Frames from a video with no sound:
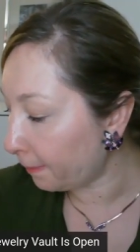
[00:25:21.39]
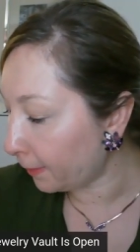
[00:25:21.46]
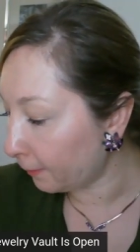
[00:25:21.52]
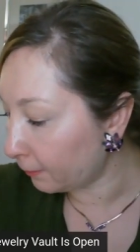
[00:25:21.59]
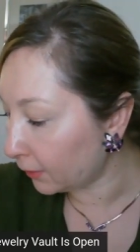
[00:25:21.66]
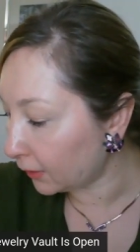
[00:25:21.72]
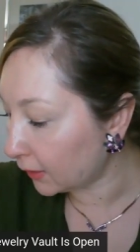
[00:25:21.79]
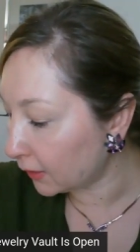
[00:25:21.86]
I'm
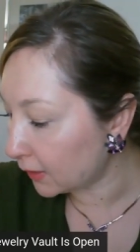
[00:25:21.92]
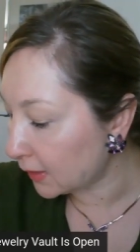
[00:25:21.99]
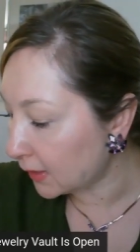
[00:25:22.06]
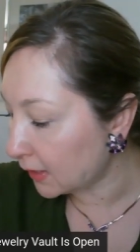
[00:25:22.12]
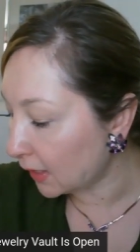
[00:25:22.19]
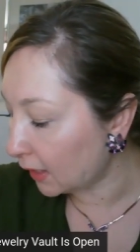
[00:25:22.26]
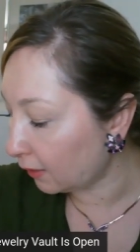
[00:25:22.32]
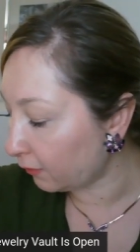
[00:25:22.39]
looking to
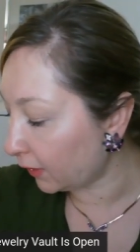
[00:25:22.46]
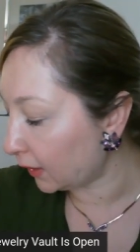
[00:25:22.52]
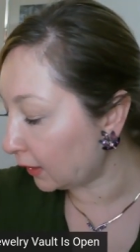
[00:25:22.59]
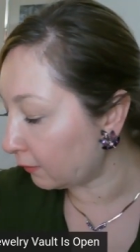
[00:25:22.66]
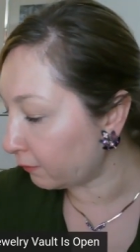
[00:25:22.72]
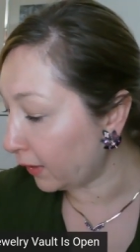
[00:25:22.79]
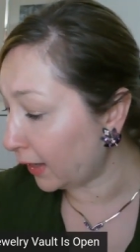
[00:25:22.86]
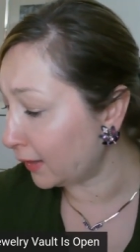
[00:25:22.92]
see if I
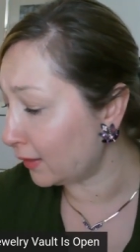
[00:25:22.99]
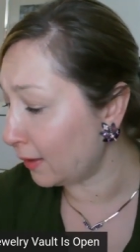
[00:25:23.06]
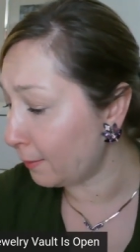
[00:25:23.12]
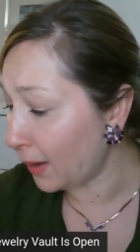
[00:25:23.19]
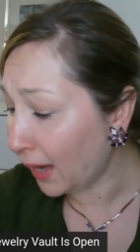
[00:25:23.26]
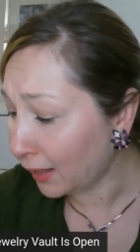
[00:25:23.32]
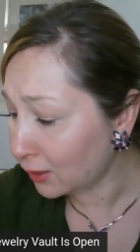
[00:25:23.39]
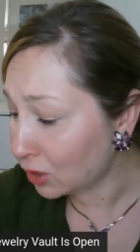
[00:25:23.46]
can find the
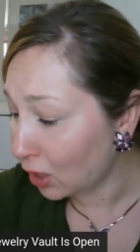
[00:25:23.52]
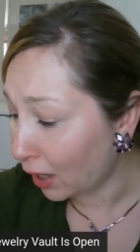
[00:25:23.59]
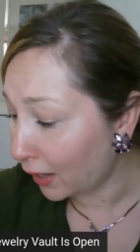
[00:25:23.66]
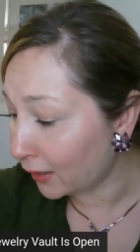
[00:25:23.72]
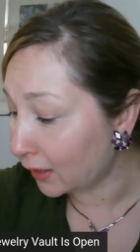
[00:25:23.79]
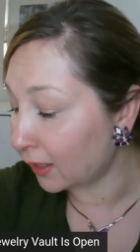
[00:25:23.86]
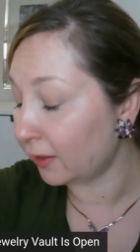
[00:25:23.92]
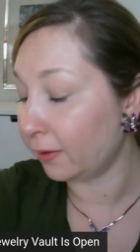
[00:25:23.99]
match
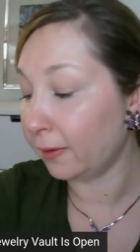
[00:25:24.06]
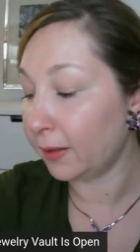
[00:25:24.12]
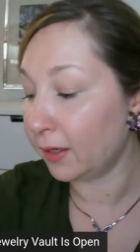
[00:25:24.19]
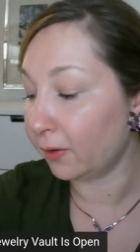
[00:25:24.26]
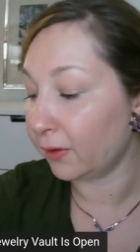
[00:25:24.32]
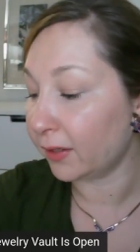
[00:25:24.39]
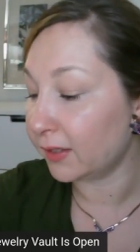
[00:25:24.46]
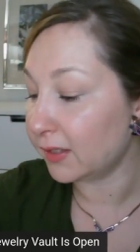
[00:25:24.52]
on here.
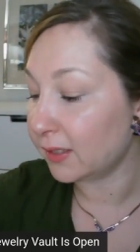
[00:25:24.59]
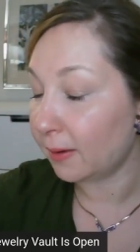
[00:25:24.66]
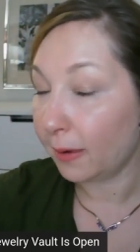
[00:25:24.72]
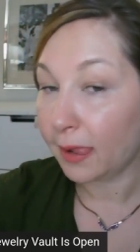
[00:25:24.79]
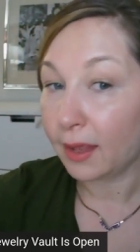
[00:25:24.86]
Here it is.